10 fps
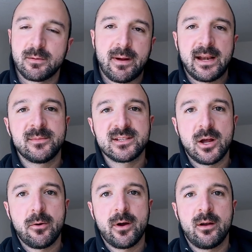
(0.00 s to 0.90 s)
So my name is
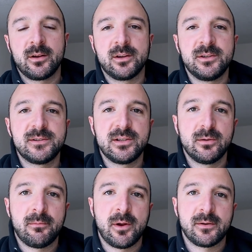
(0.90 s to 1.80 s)
Noah. On, on
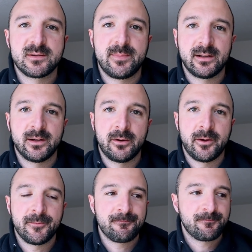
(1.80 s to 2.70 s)
YouTube, I'm known as
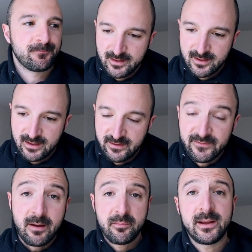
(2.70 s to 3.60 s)
bignoknow.
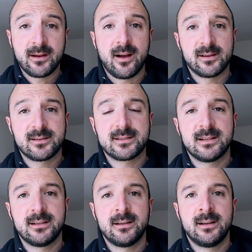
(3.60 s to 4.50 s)
If I'm being
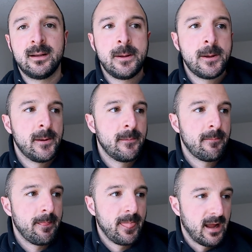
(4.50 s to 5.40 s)
honest,
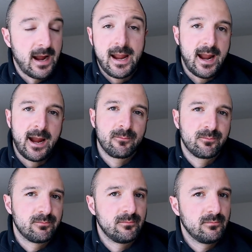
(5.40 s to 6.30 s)
I, I
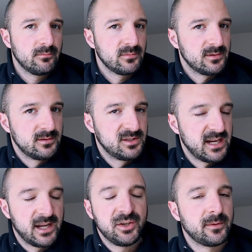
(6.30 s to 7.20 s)

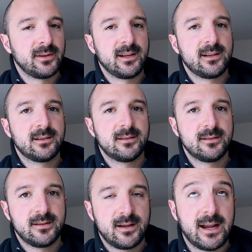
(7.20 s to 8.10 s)
genuinely,
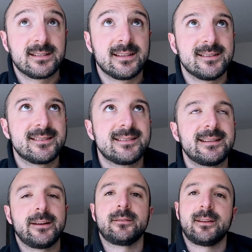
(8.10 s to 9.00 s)
I
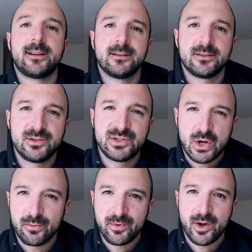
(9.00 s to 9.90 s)
sincerely
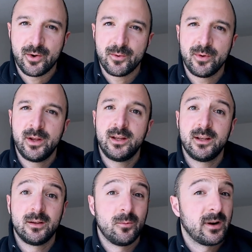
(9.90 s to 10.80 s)
don't know
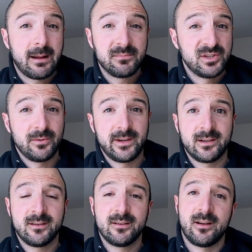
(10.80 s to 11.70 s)
what I'm
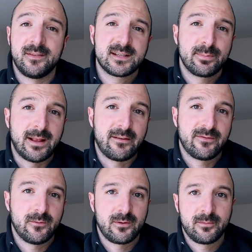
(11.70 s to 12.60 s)
doing on this
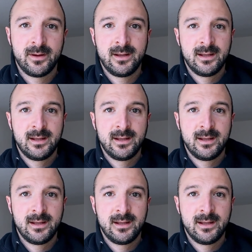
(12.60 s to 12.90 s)
platform